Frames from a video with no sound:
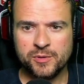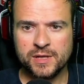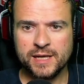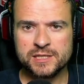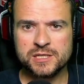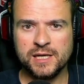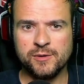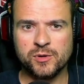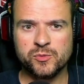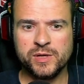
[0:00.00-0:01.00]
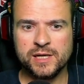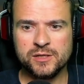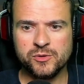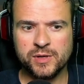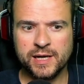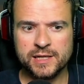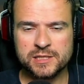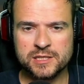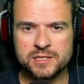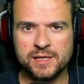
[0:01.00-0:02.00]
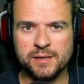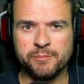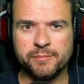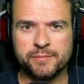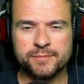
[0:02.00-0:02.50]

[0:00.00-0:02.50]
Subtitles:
But let's see what we can do against this team.